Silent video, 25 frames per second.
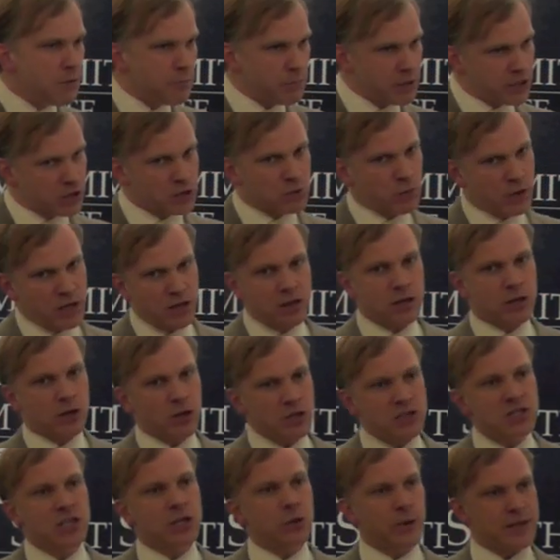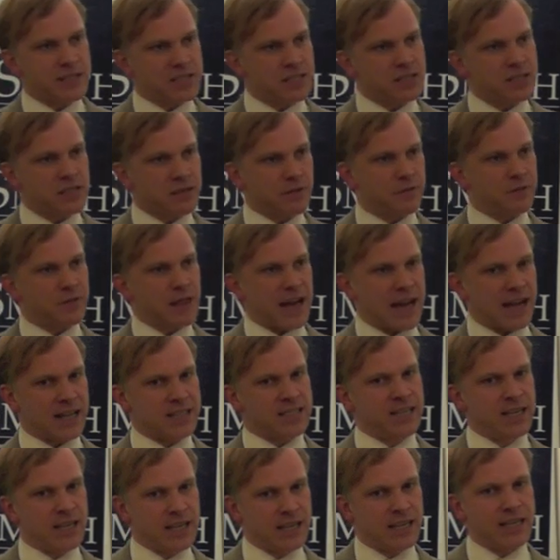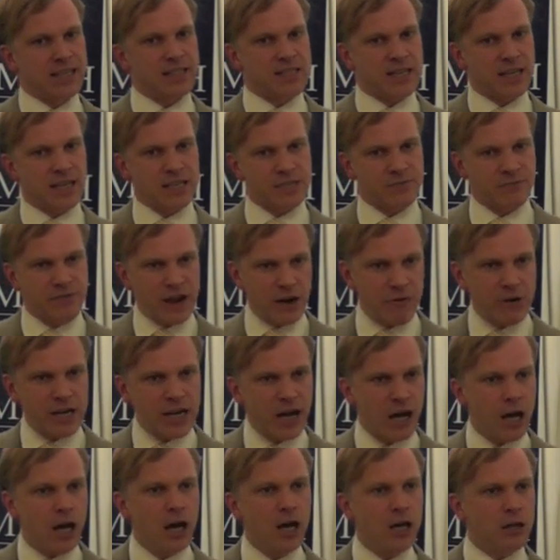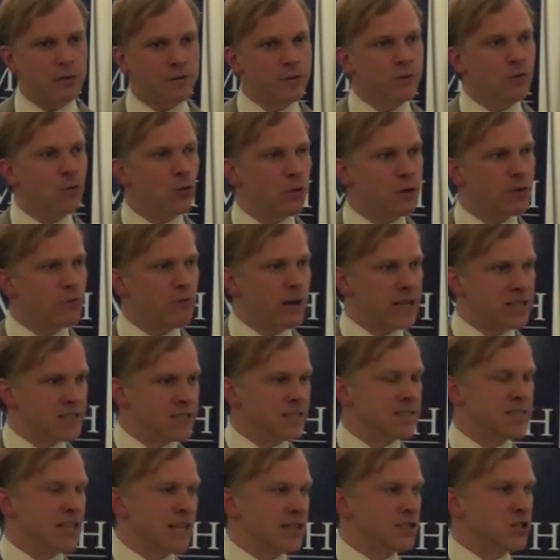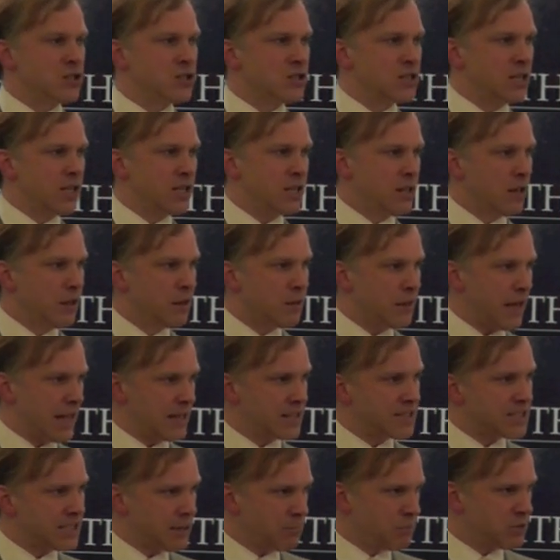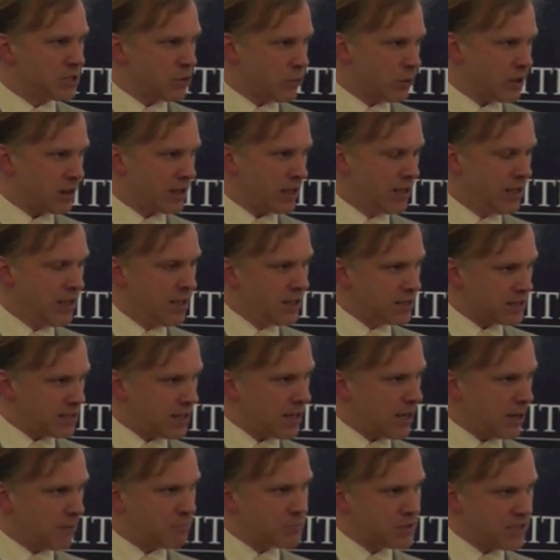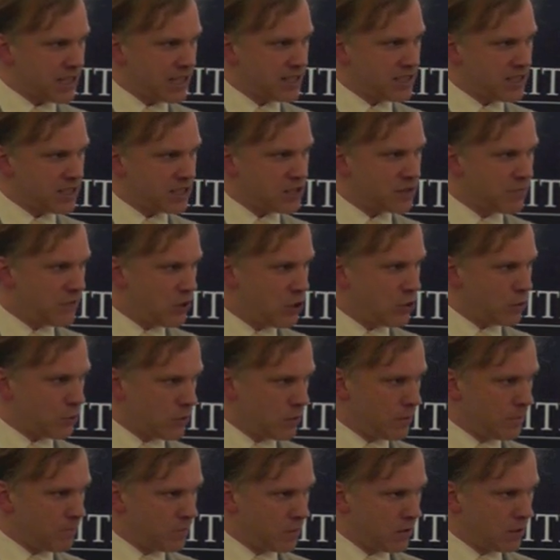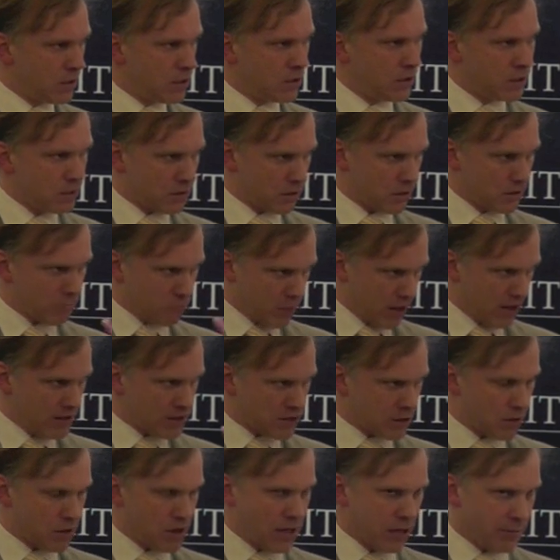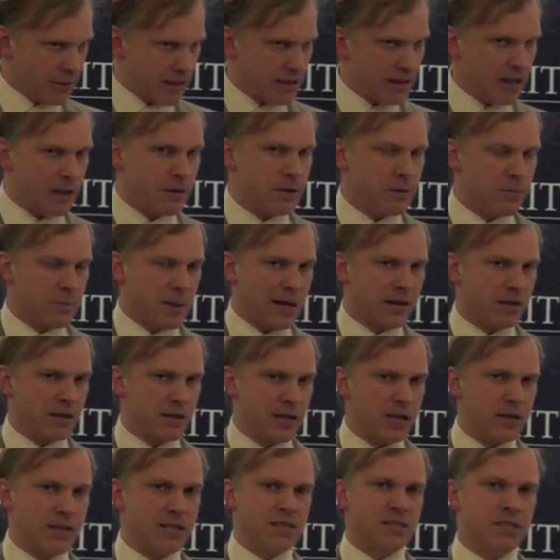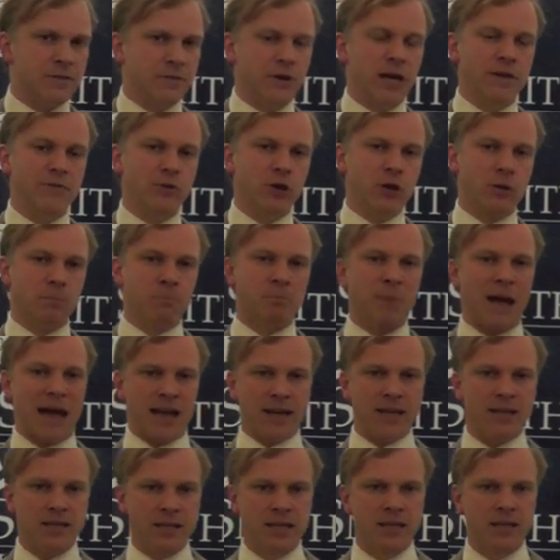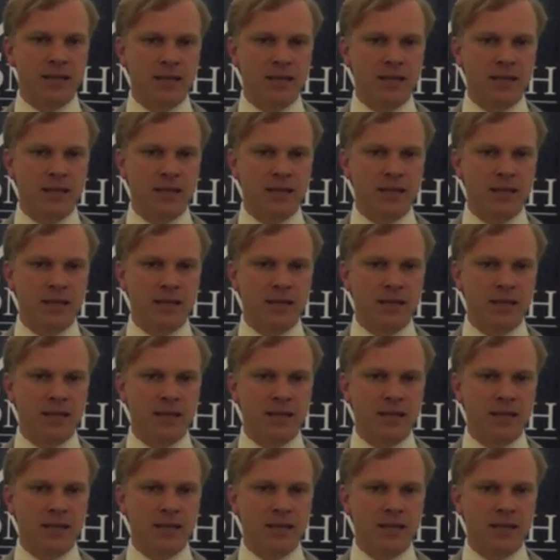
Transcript: Because one of the consequences of that is that it's very hard for the ratings agency then subsequently to update its view. Right? So think about it like this. If I've got a bank,